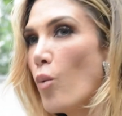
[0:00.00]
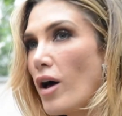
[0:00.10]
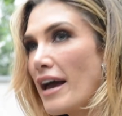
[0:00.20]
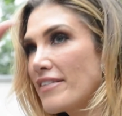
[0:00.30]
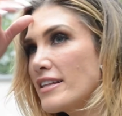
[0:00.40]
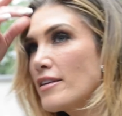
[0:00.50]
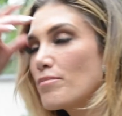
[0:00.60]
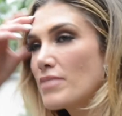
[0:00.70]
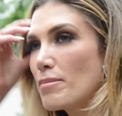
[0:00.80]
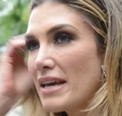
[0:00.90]
Well, I think
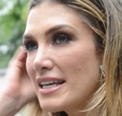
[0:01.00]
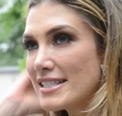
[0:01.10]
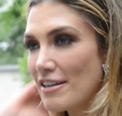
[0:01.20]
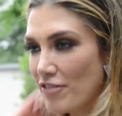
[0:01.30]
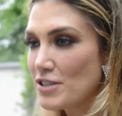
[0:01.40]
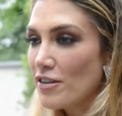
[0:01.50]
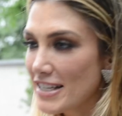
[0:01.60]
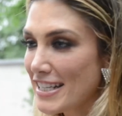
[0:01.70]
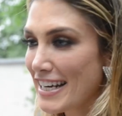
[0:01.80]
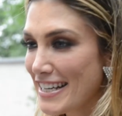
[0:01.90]
the biggest difference
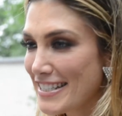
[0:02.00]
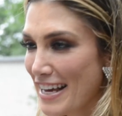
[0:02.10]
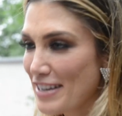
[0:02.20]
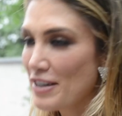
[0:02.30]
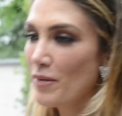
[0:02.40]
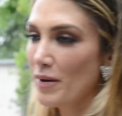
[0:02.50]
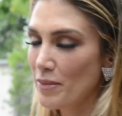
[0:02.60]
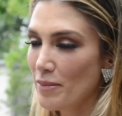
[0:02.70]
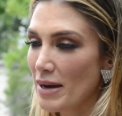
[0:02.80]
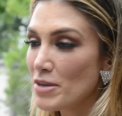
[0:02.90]
obviously is that,
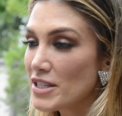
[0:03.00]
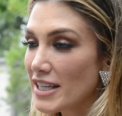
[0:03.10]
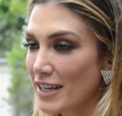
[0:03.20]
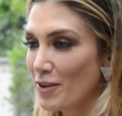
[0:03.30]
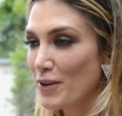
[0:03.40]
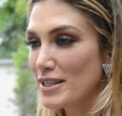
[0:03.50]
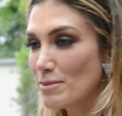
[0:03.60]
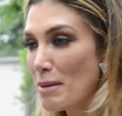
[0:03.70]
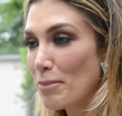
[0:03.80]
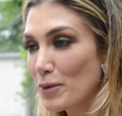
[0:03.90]
my music in Oz,
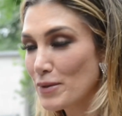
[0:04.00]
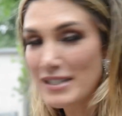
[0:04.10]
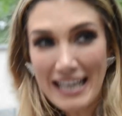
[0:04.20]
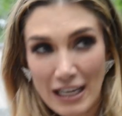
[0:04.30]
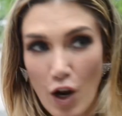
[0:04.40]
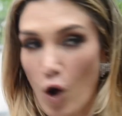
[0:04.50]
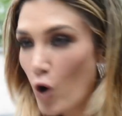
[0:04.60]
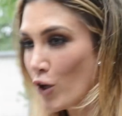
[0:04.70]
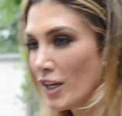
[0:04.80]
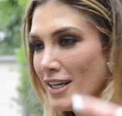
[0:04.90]
people sing
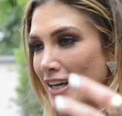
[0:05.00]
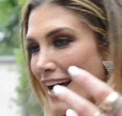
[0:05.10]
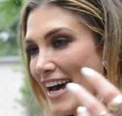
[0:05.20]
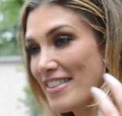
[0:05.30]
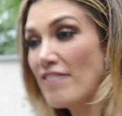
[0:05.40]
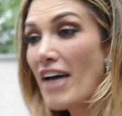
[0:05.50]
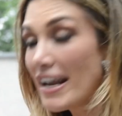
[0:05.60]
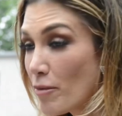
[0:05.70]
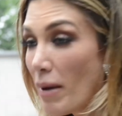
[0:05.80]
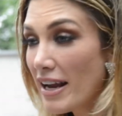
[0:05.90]
along, they've had
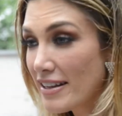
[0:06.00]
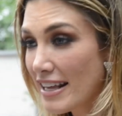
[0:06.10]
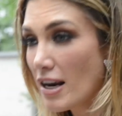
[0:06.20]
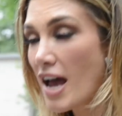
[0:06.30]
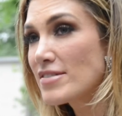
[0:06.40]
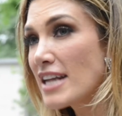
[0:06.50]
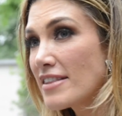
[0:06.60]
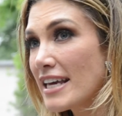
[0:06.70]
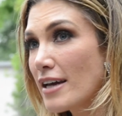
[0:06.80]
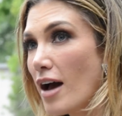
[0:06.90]
it a part of their lives. And I
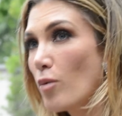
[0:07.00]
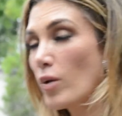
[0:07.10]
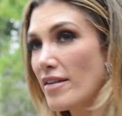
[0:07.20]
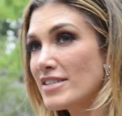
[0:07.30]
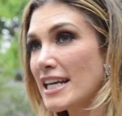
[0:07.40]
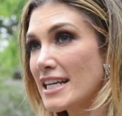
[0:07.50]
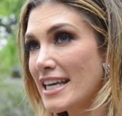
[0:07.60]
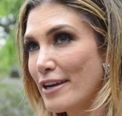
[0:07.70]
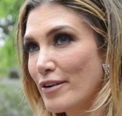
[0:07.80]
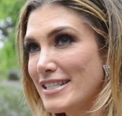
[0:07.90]
think what I've seen
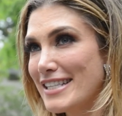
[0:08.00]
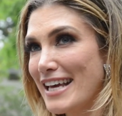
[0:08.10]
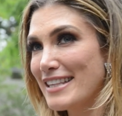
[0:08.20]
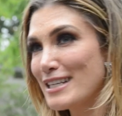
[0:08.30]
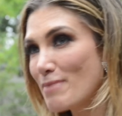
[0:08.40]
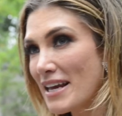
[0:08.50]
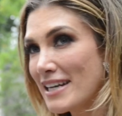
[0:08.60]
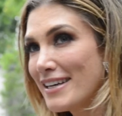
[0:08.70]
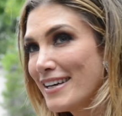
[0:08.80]
here is that there's been